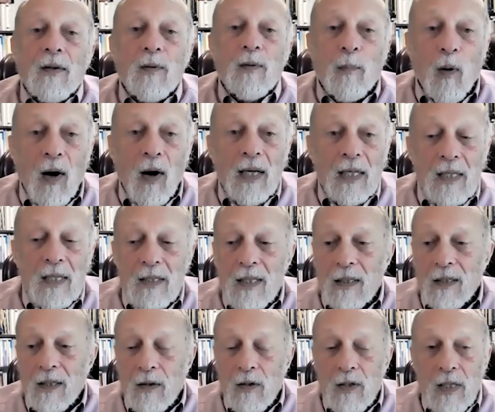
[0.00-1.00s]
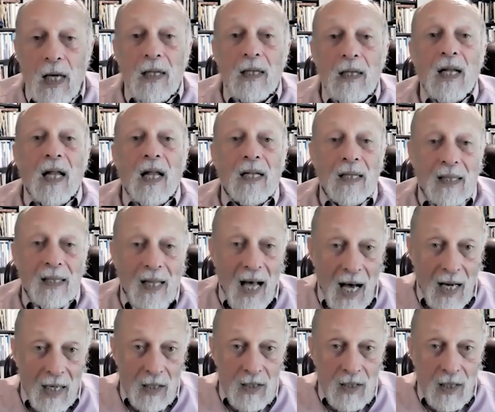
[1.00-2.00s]
the point is that there's a, a
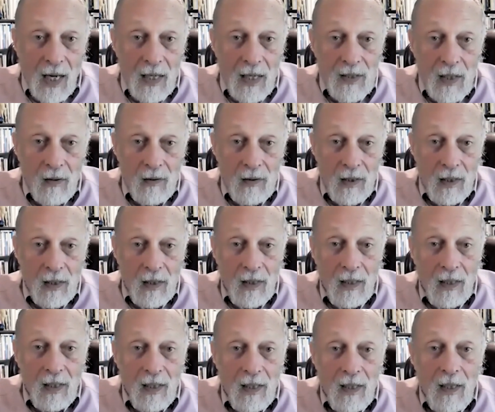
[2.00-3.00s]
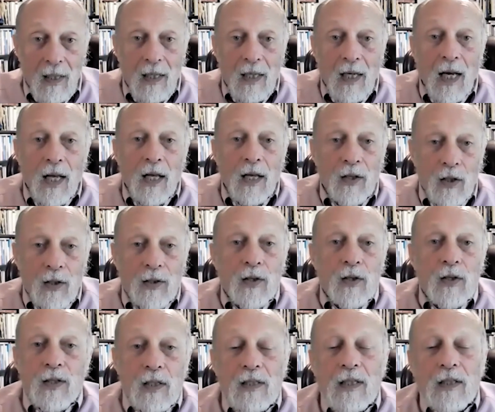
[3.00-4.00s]
lot of science out there.
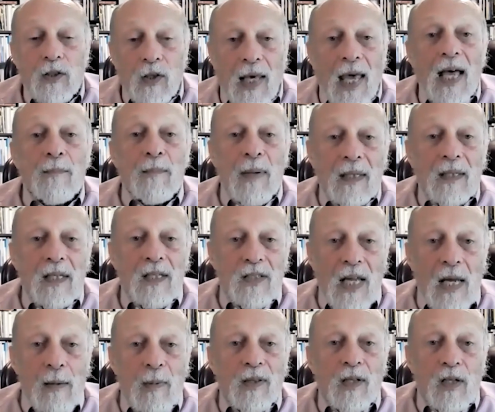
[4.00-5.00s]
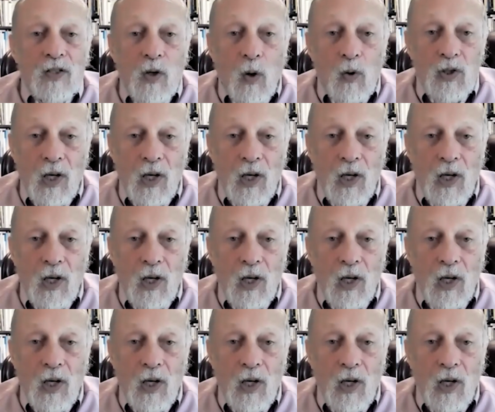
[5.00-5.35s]
there. You can't make the statement there's no